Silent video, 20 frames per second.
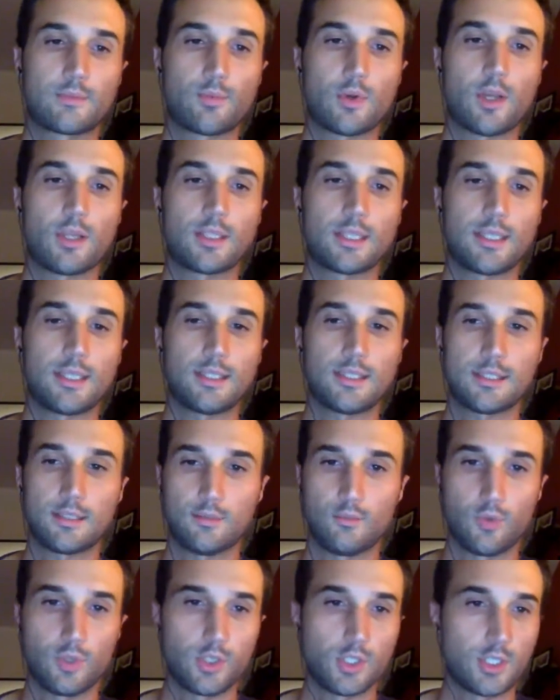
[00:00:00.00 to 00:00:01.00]

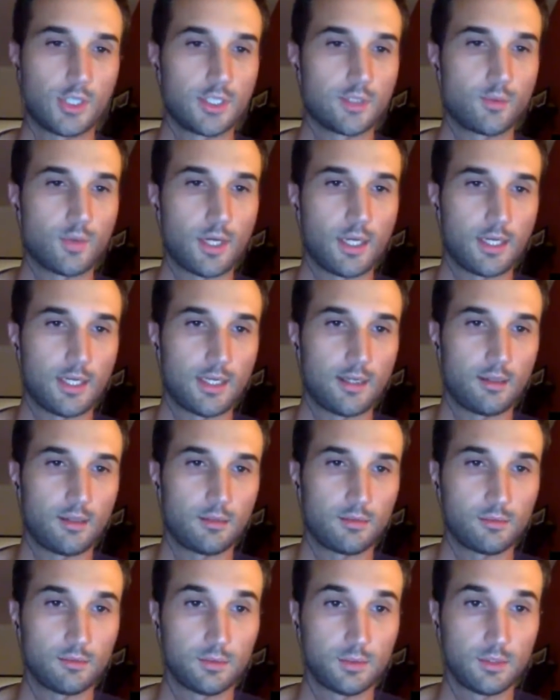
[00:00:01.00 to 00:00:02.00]
process, which is right
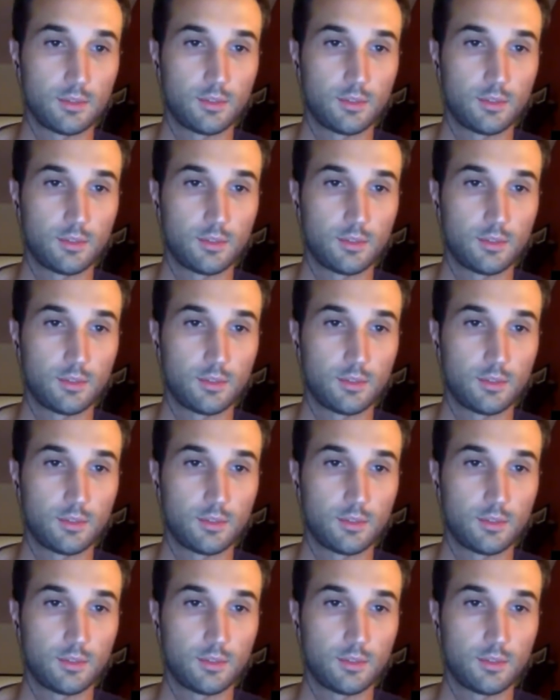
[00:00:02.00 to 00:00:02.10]
now.